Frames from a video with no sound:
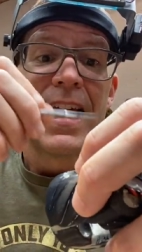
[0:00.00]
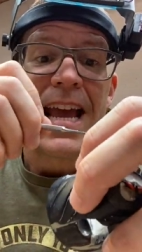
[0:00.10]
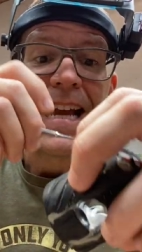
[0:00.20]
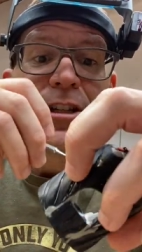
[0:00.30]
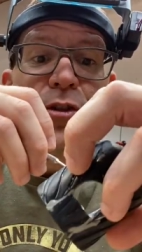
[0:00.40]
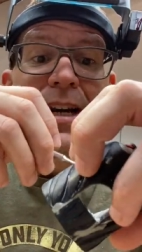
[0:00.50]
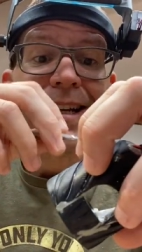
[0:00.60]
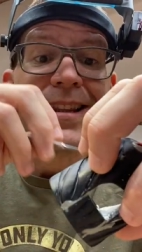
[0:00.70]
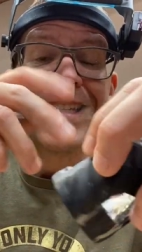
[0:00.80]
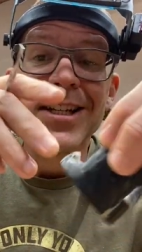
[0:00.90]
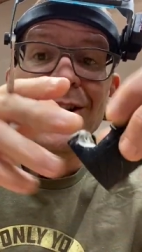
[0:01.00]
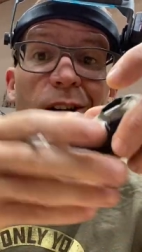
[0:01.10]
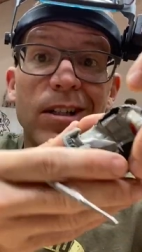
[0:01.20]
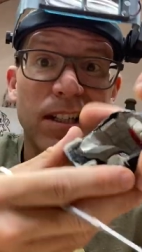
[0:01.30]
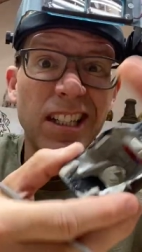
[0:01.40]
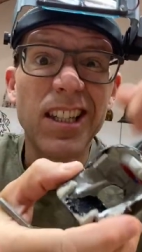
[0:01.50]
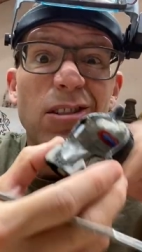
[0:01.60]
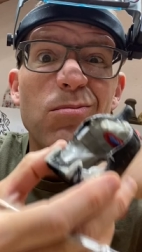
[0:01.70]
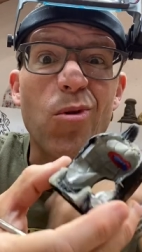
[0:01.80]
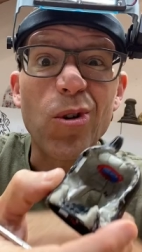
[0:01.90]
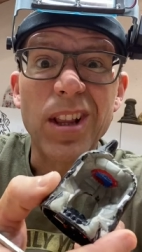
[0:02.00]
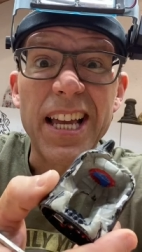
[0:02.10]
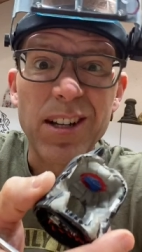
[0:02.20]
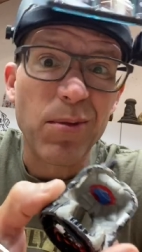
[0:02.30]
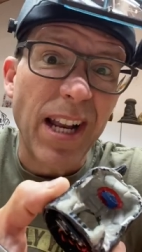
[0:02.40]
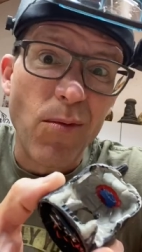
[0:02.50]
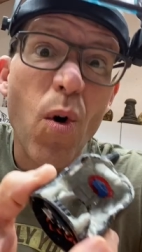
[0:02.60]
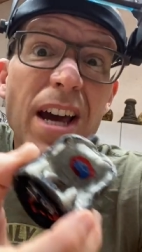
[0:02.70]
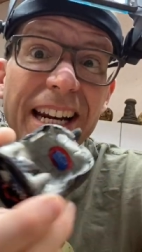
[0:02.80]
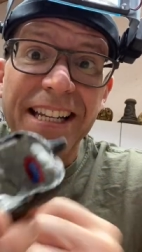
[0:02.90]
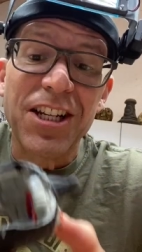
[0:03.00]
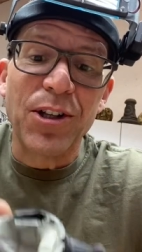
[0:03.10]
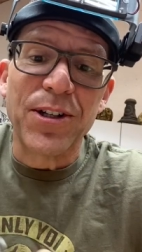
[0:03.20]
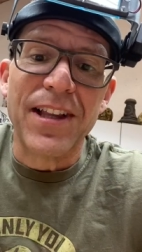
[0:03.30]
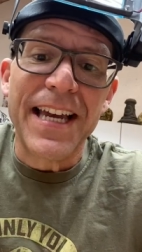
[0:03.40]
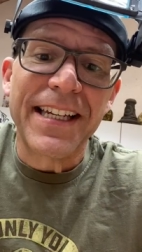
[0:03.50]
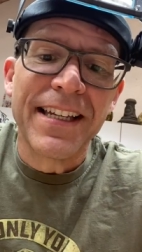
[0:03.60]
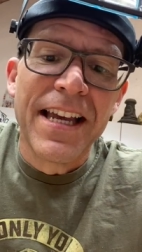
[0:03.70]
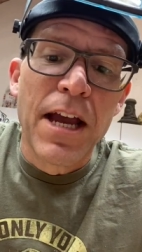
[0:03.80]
and try to get this to look a little more like what I wanted it to look like